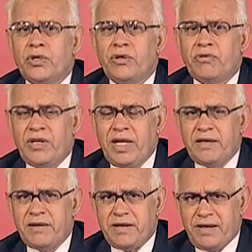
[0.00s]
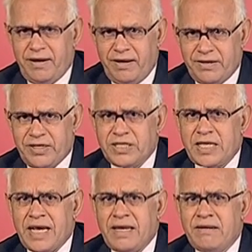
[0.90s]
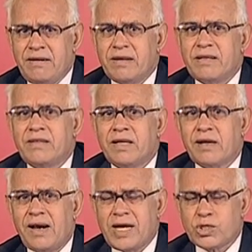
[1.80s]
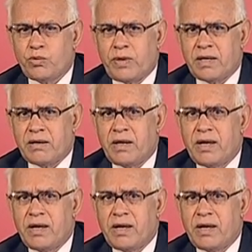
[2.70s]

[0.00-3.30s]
redesign the classwork,